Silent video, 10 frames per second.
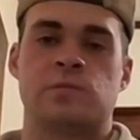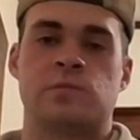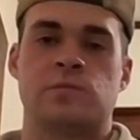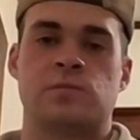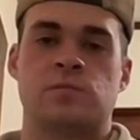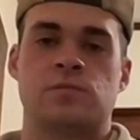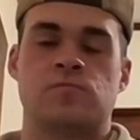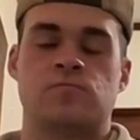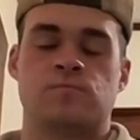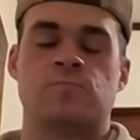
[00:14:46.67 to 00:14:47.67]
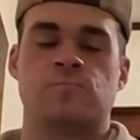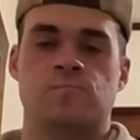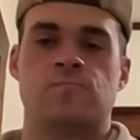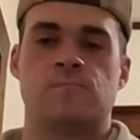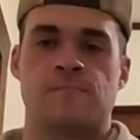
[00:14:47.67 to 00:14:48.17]

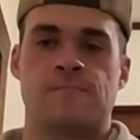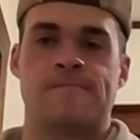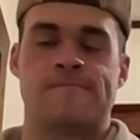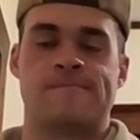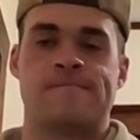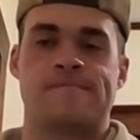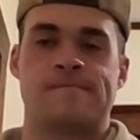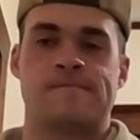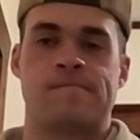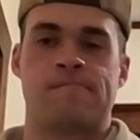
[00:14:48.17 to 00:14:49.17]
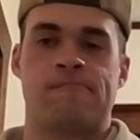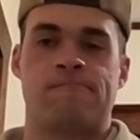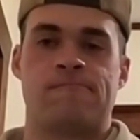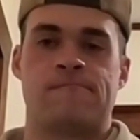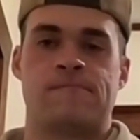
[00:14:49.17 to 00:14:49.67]

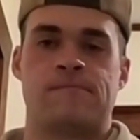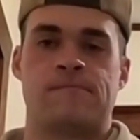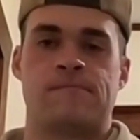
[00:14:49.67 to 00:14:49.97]
(not speaking)